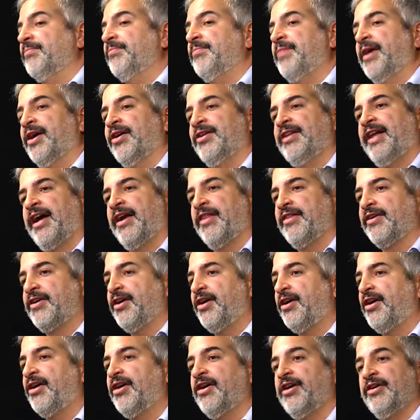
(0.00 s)
barrel out of the
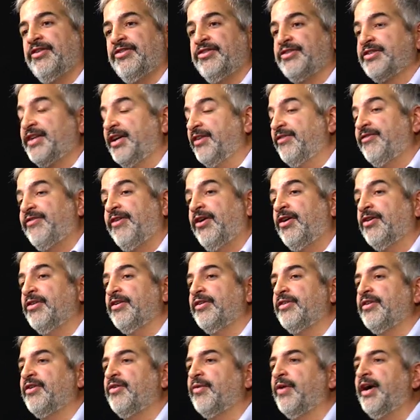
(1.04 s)
car and just kind of fall
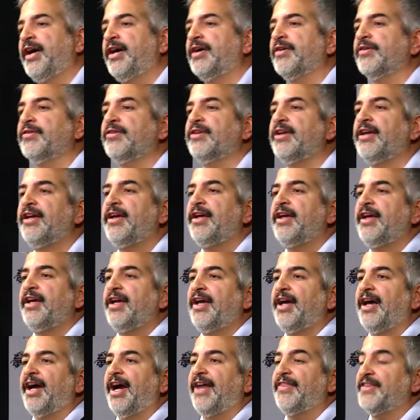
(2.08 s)
to the ground.
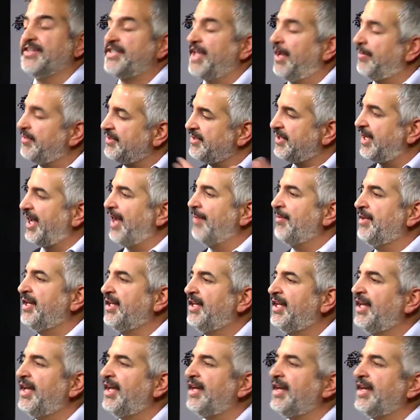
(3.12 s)
And this happened time and
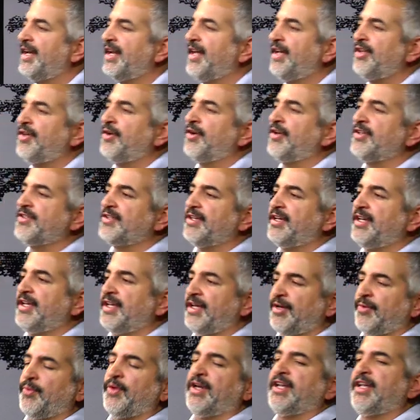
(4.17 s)
again. And I
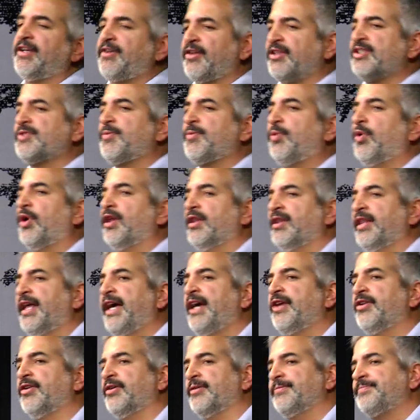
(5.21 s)
want to get to this point
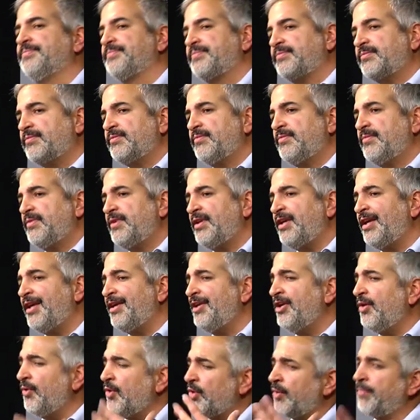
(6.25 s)
later.
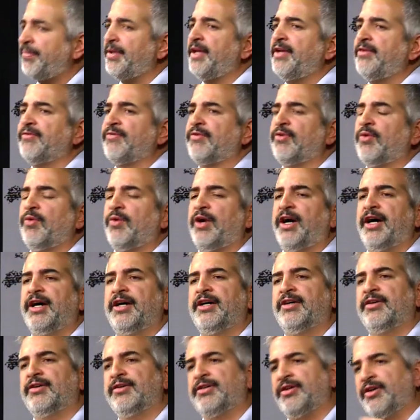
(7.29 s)
We were beaten for a
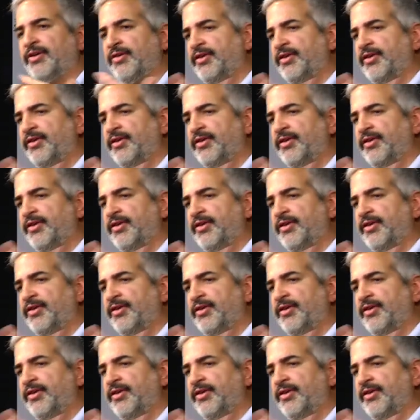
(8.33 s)
while.